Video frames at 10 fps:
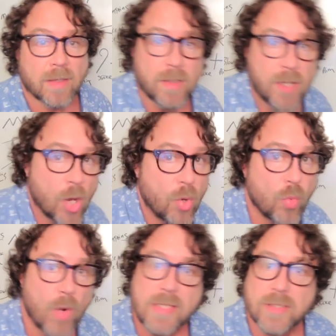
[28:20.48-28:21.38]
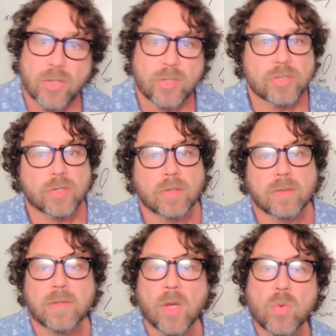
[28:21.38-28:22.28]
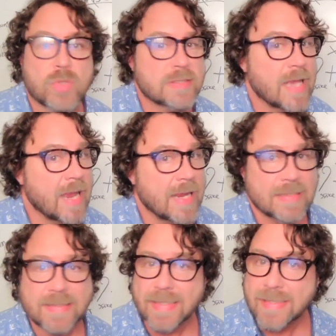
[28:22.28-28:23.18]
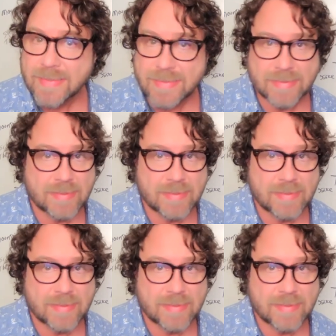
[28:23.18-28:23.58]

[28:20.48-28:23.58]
no researcher, no scientist